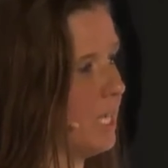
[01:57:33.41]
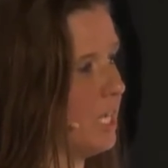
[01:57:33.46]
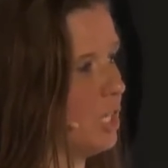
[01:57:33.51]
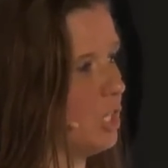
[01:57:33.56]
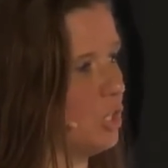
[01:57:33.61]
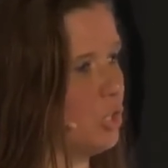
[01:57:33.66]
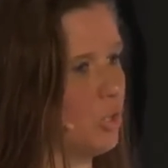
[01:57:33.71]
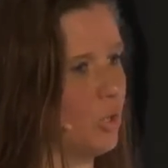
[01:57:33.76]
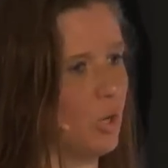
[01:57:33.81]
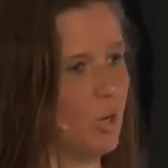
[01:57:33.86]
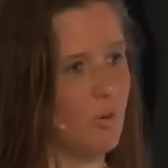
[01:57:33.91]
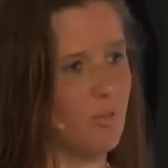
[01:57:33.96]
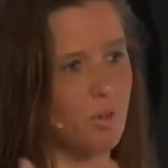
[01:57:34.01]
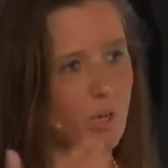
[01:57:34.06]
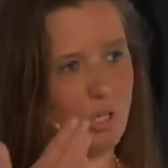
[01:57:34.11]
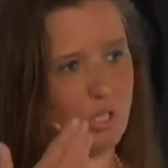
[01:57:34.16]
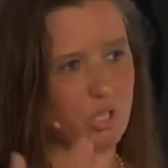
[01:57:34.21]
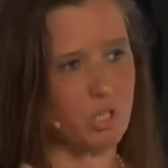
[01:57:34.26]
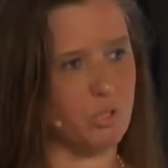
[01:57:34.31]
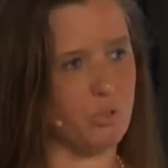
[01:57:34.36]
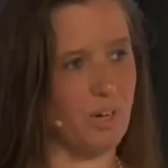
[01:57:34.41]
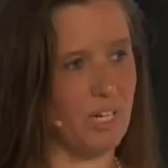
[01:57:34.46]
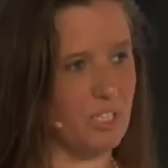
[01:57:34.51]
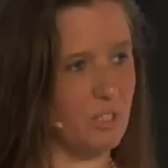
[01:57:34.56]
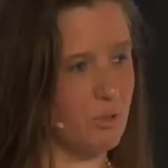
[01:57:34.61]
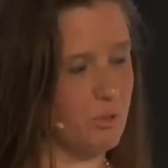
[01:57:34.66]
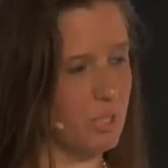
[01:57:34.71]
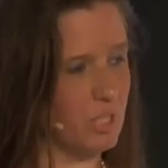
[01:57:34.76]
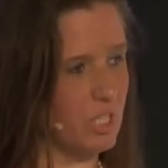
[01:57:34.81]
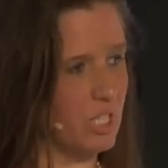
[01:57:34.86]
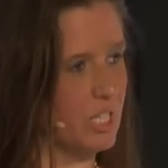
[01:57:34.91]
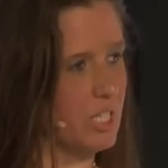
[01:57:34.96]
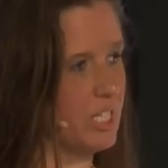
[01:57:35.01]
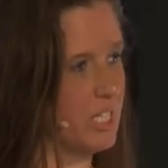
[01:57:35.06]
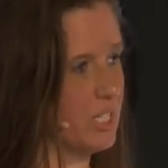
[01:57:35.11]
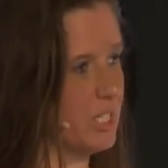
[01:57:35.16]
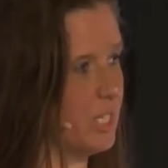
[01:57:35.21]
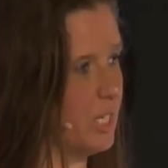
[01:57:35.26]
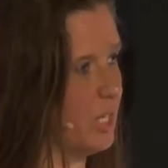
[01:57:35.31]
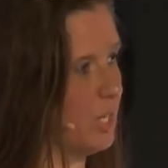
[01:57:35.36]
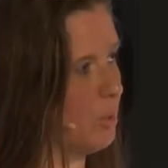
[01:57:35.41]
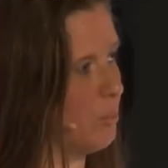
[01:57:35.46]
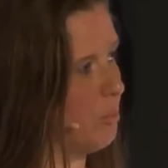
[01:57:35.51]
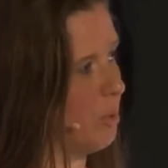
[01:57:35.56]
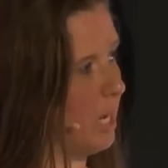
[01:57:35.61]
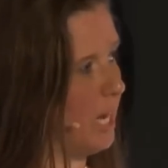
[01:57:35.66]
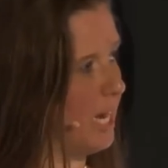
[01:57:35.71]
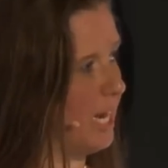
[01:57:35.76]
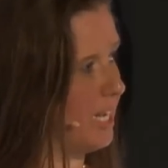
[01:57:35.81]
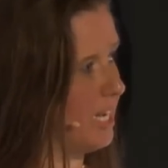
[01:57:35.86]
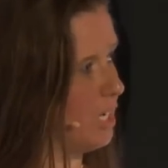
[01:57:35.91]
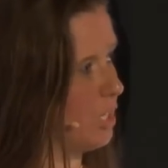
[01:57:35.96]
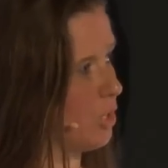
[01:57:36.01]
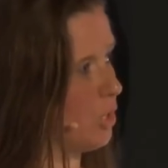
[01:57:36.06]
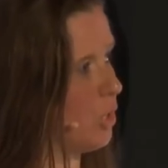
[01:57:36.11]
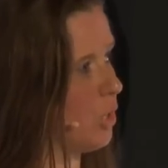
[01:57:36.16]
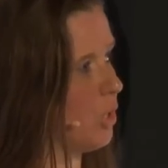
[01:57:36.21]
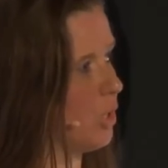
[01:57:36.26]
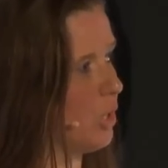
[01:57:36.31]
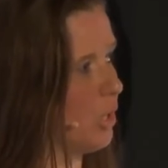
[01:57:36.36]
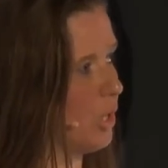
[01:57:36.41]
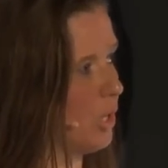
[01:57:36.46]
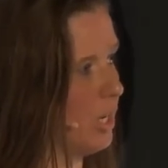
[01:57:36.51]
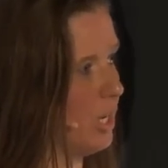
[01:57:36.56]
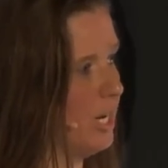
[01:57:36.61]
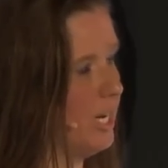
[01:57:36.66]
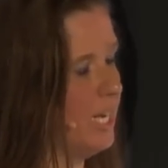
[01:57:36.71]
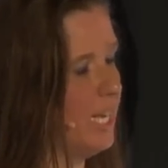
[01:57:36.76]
your overall stress resilience in your body occur?